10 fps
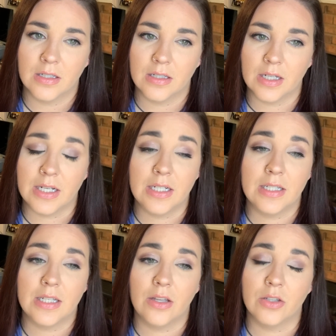I didn't
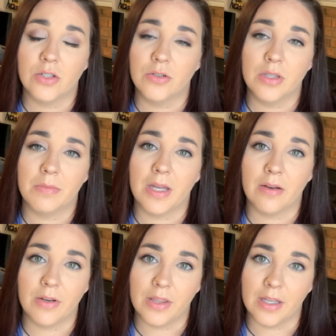tell the truth about
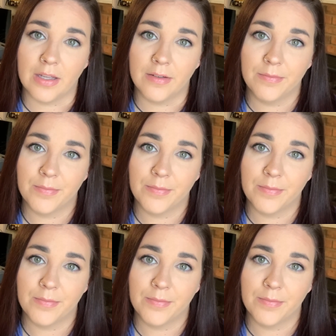everything